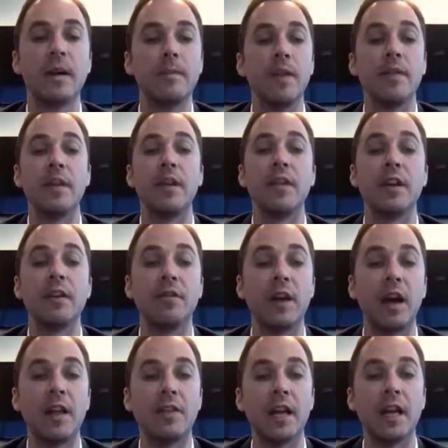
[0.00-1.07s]
and then they
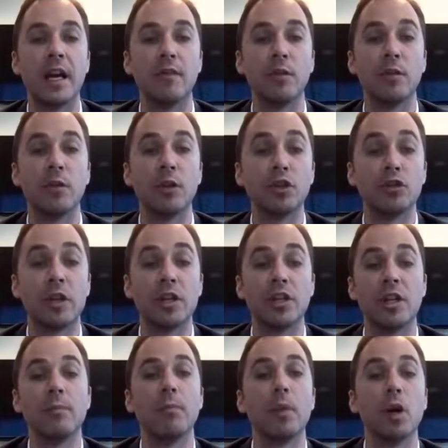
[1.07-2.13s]
find they have a restriction
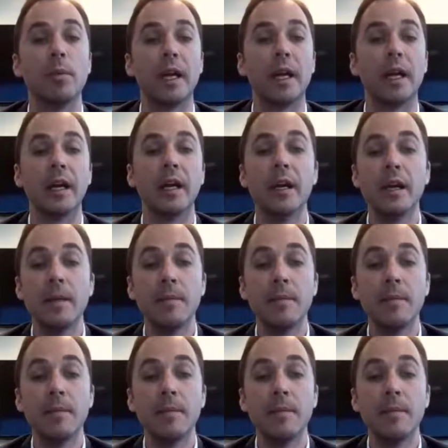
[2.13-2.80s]
in permitting,